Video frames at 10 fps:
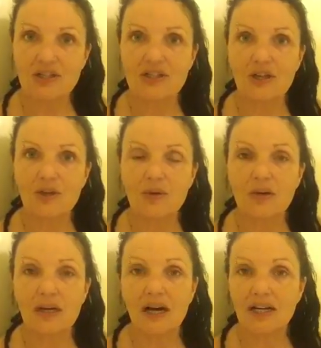
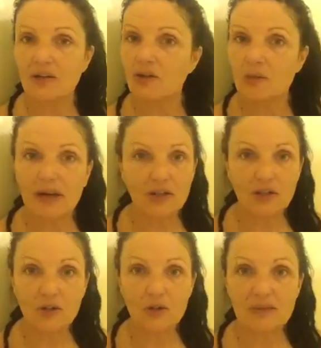So I don't know about
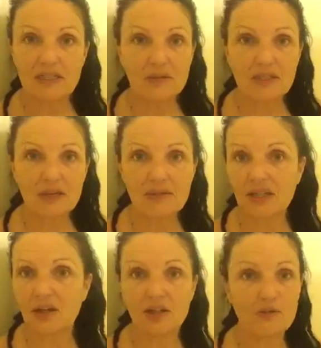you, but sometimes
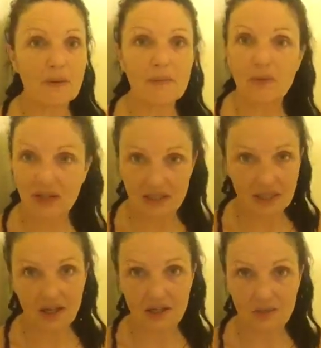I can't remember what I
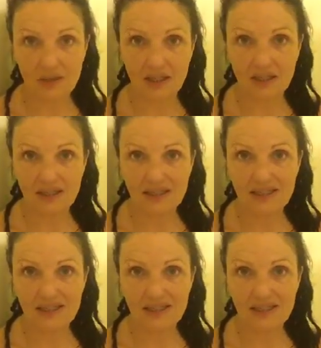did last week,